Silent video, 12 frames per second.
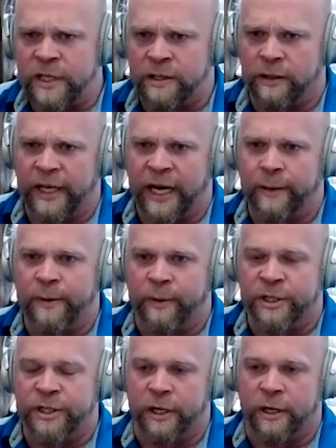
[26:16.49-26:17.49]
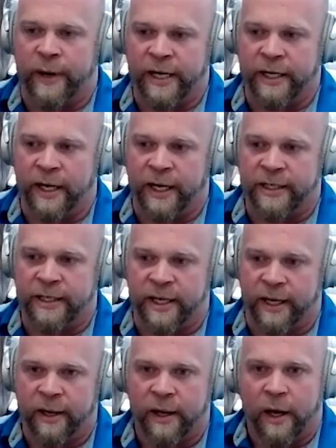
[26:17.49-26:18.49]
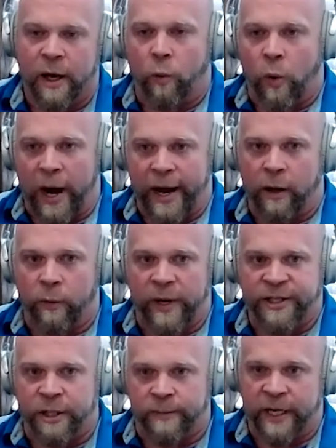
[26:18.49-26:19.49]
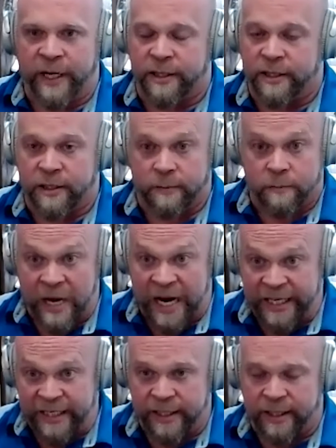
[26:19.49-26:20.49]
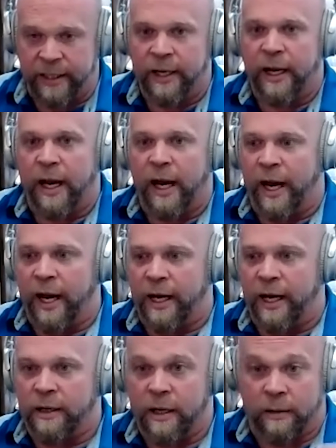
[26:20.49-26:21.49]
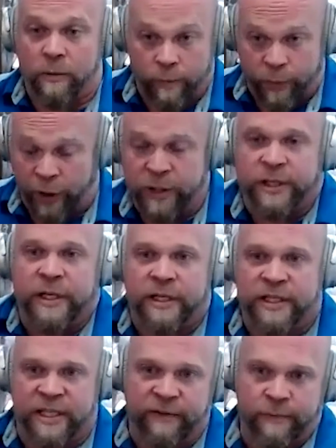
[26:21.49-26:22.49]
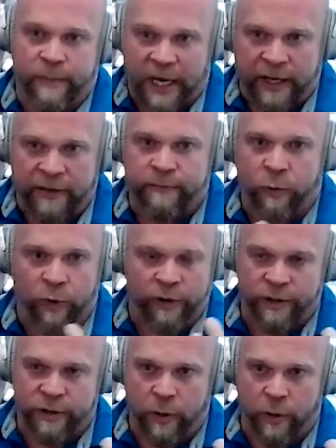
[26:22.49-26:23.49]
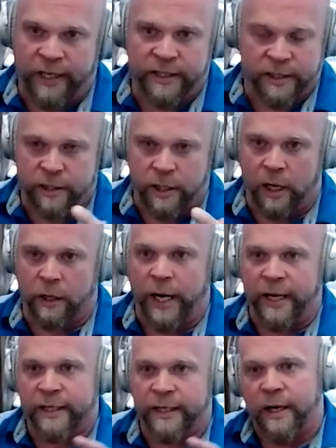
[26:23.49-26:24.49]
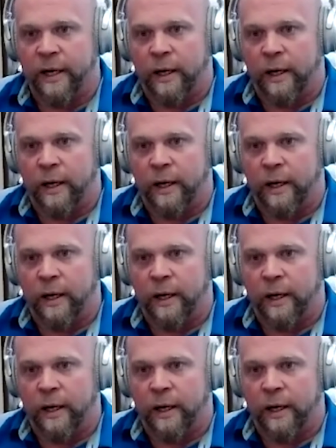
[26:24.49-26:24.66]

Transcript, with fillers: So a lot of people are starting to recognize that while Western medicine is amazing, and personally, it saved my life more than twice because of car wrecks.